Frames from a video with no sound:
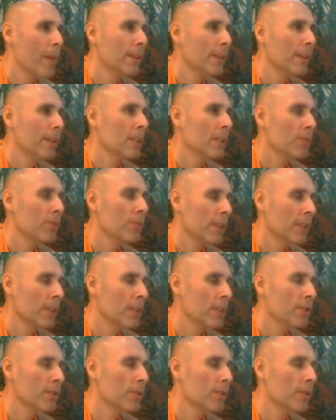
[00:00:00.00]
in the
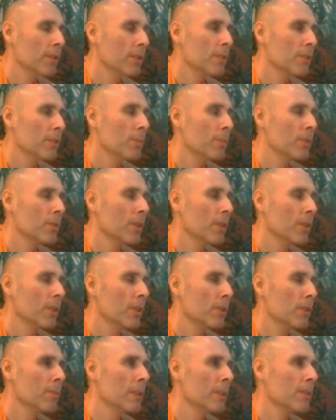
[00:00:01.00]
introduction to this book, Srila
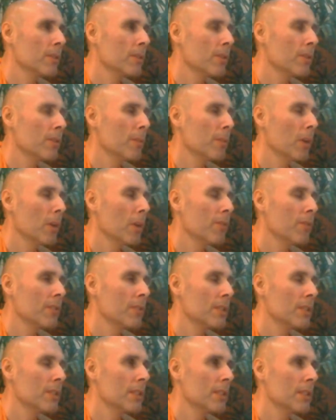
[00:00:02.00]
Rupa Goswami
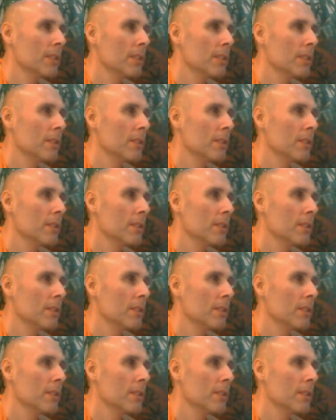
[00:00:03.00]
offers his